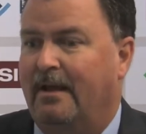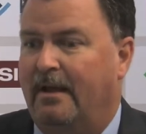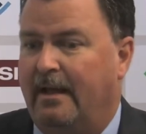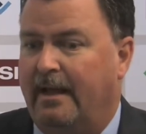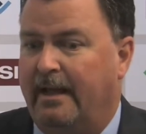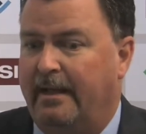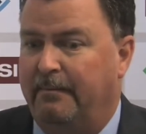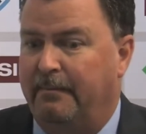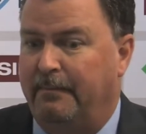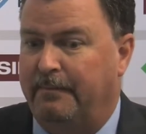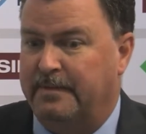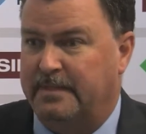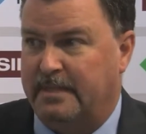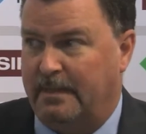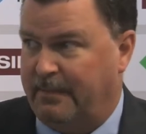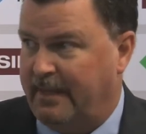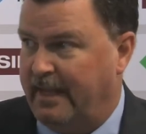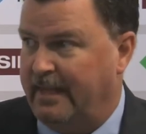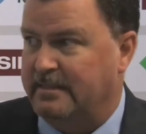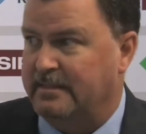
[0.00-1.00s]
In
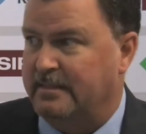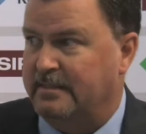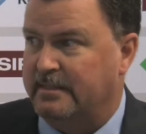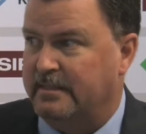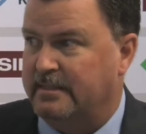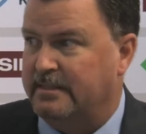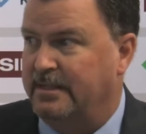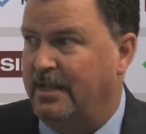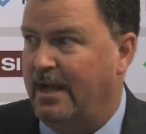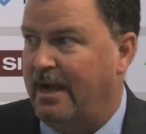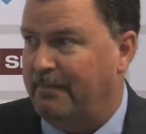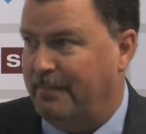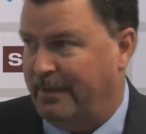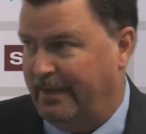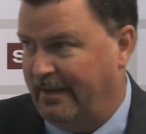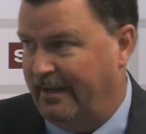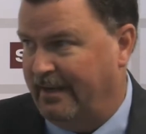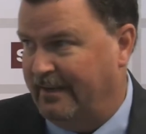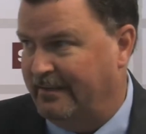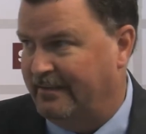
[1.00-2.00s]
some cases it's not
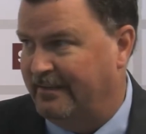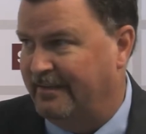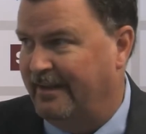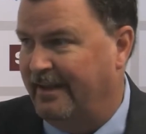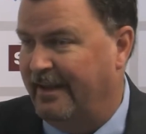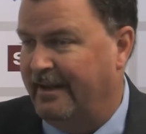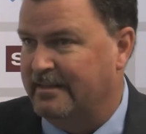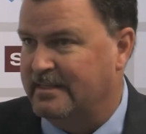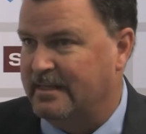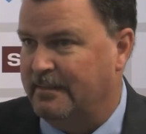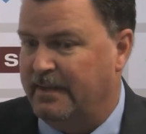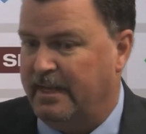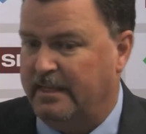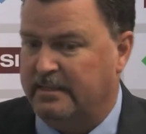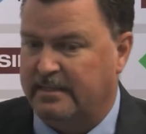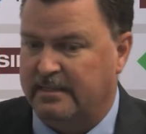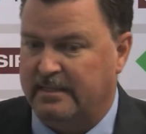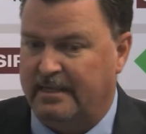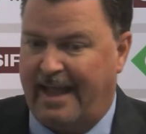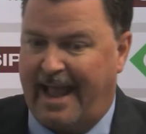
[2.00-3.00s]
benign. In some
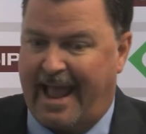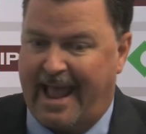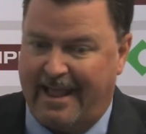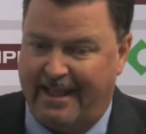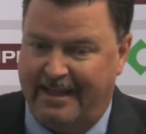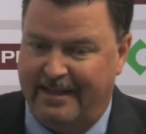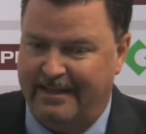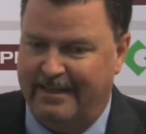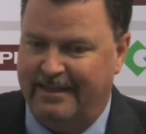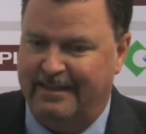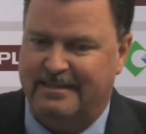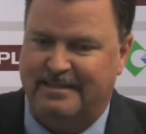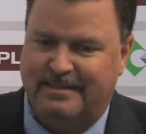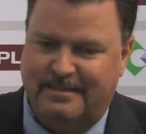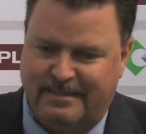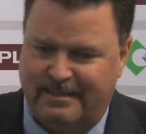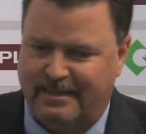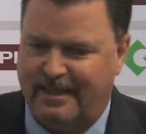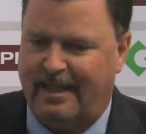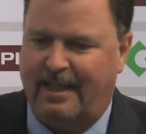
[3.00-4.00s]
cases
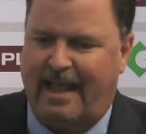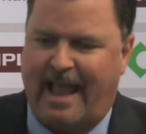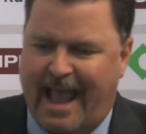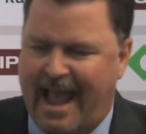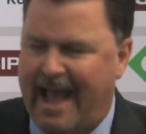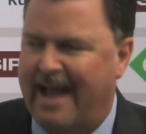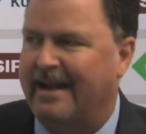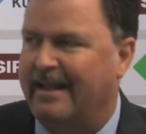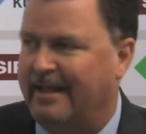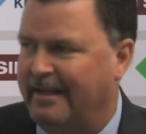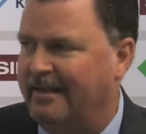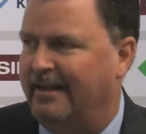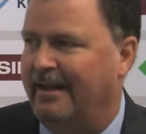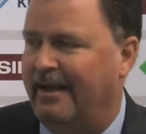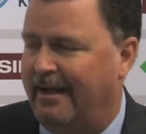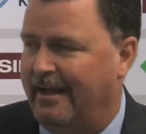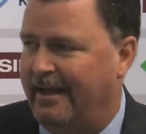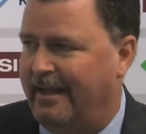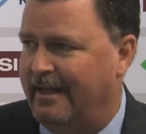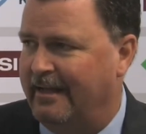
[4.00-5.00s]
it's adding
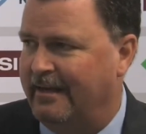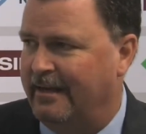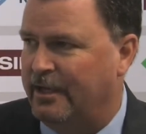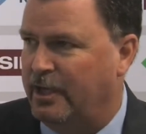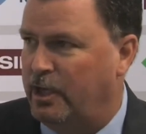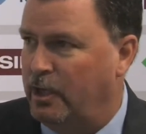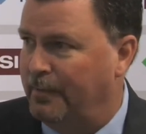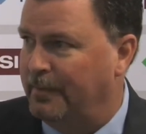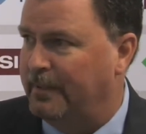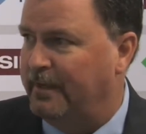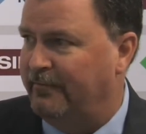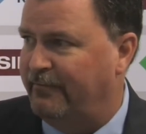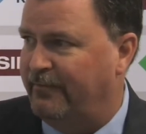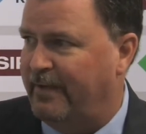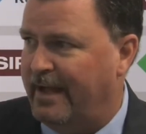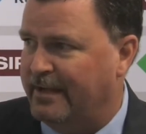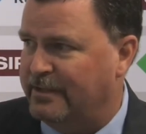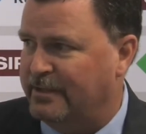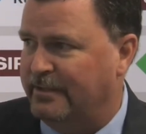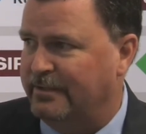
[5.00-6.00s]
in a cumulative
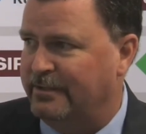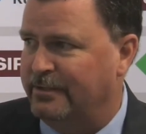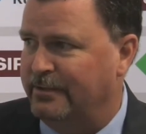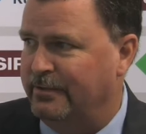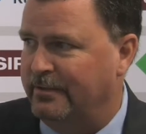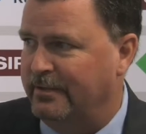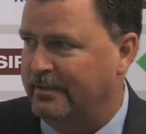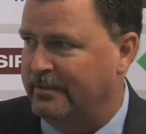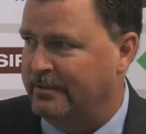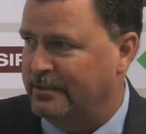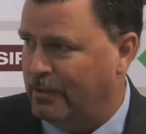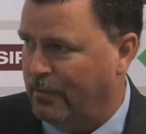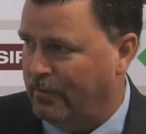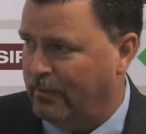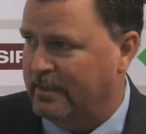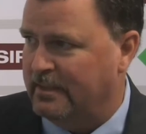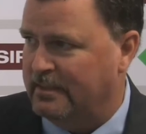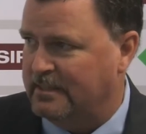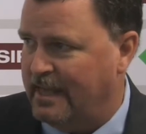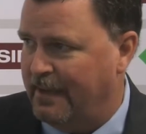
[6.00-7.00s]
fashion to the total
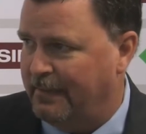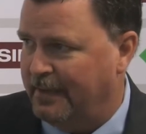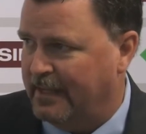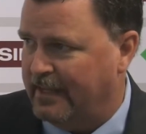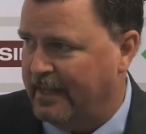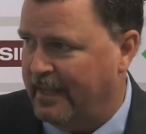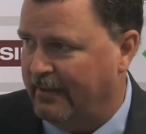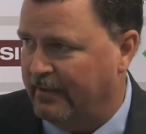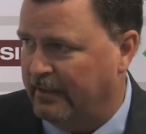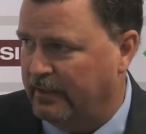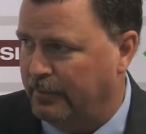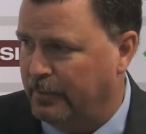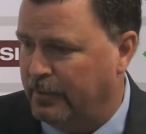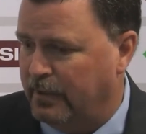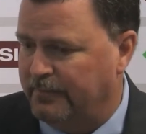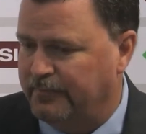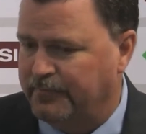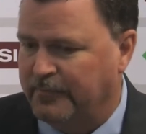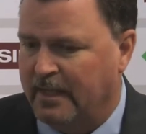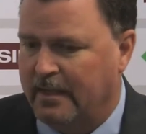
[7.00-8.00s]
contaminant count on the
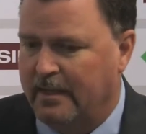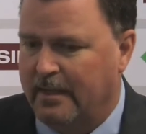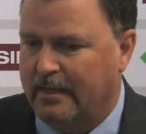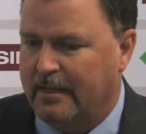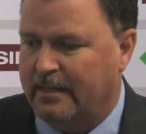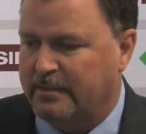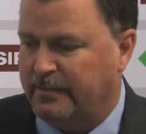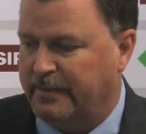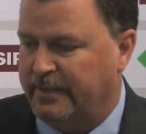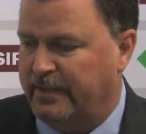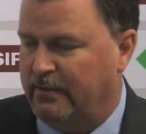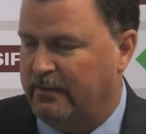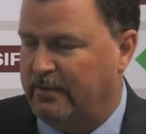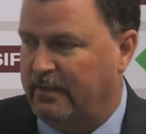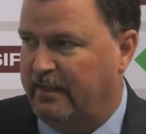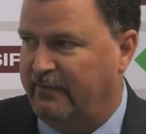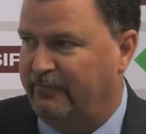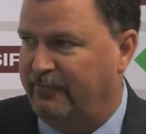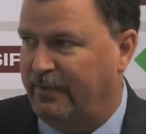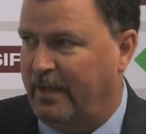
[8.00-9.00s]
board. Because when you don't
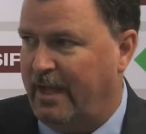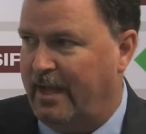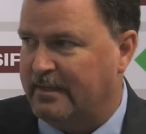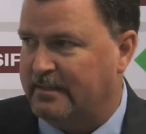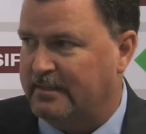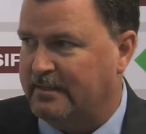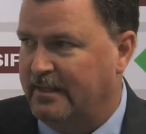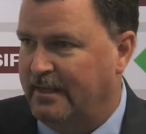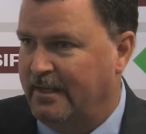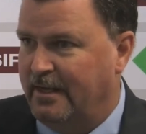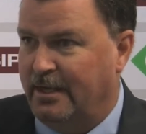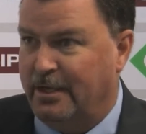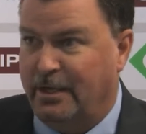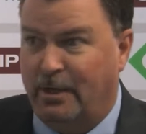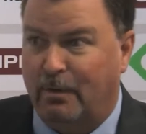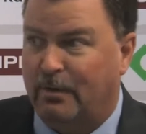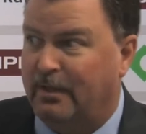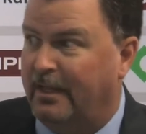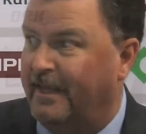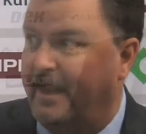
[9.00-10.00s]
clean flux, you
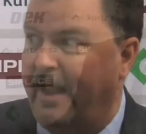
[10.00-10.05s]
don't clean